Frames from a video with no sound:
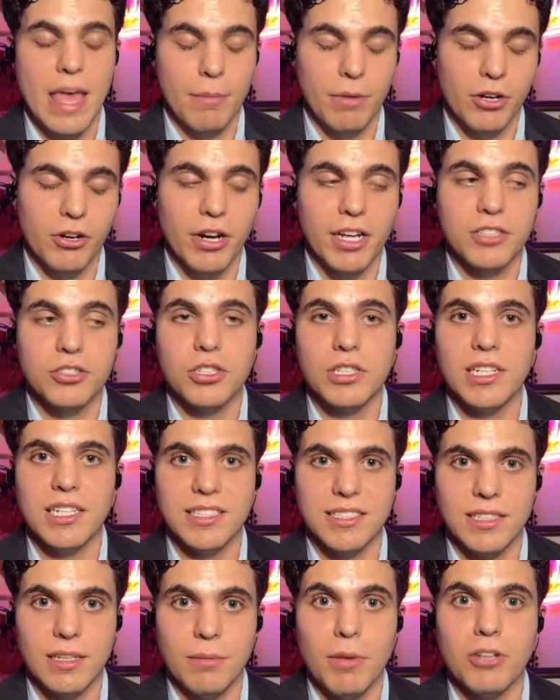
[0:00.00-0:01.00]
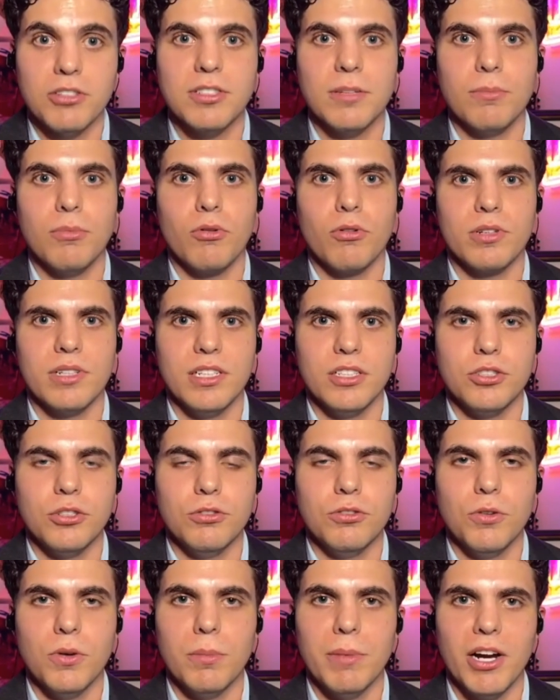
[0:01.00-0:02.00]
Immigration is the most important
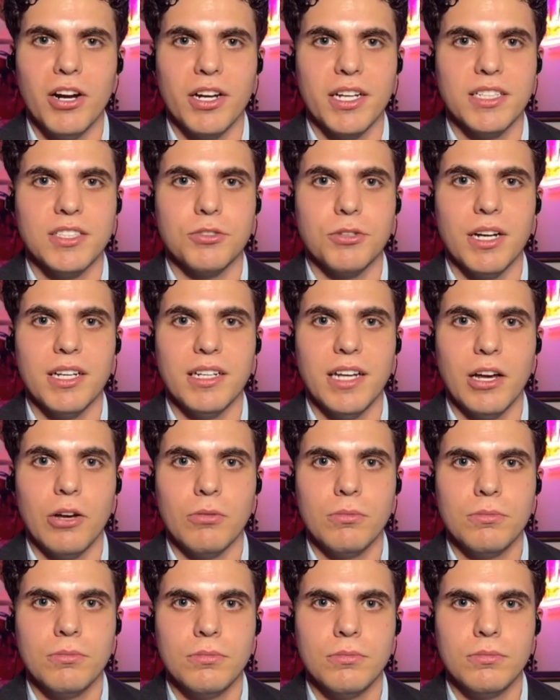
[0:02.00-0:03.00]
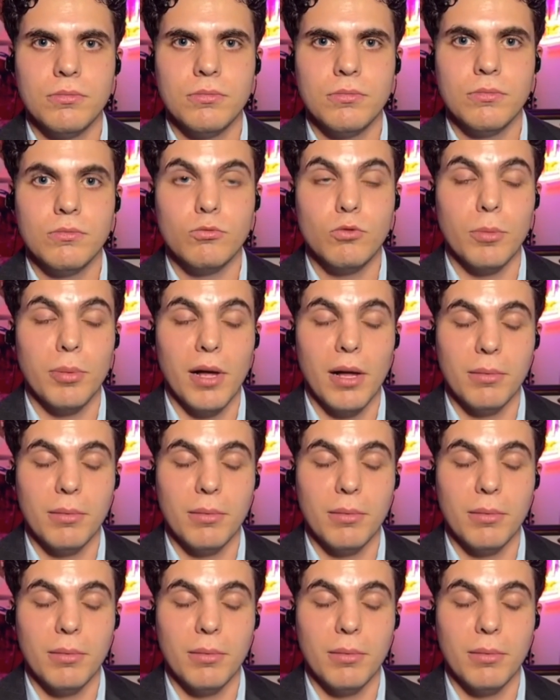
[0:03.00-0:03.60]
issue to Americans right now.